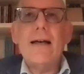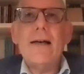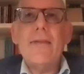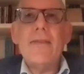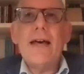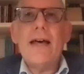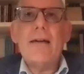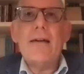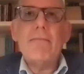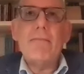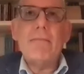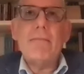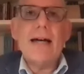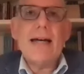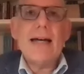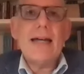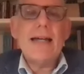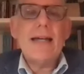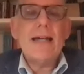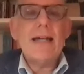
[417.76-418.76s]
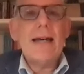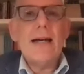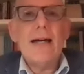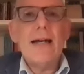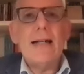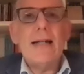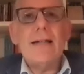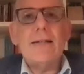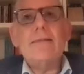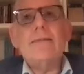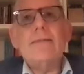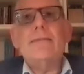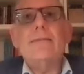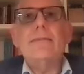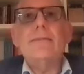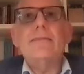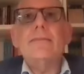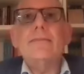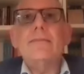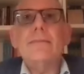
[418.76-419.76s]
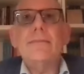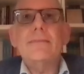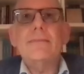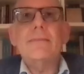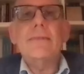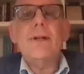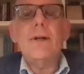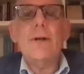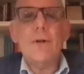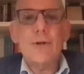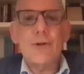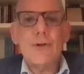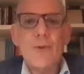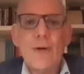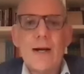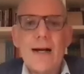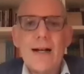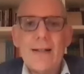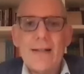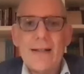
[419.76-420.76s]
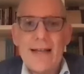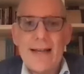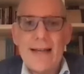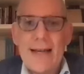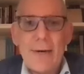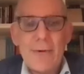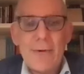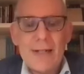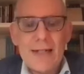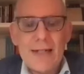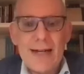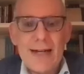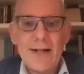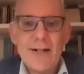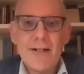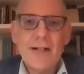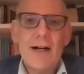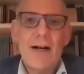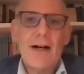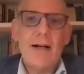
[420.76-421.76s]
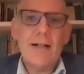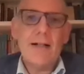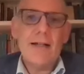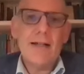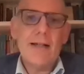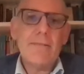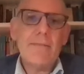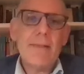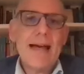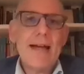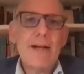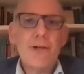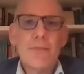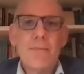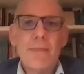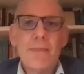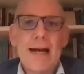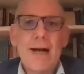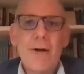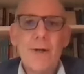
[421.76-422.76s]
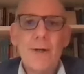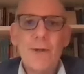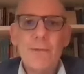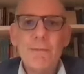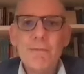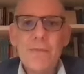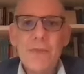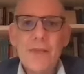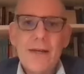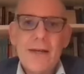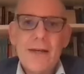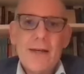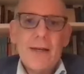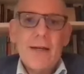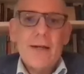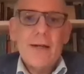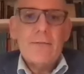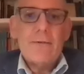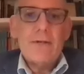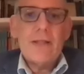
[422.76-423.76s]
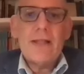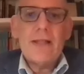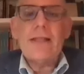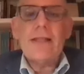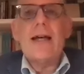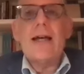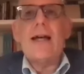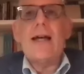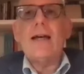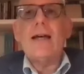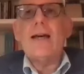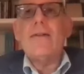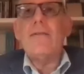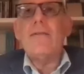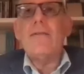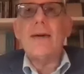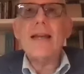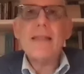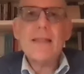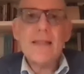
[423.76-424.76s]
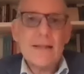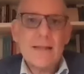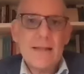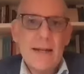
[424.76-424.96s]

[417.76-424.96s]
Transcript: that my erstwhile and now retired colleague, Padgett Powell, one thing that of the many things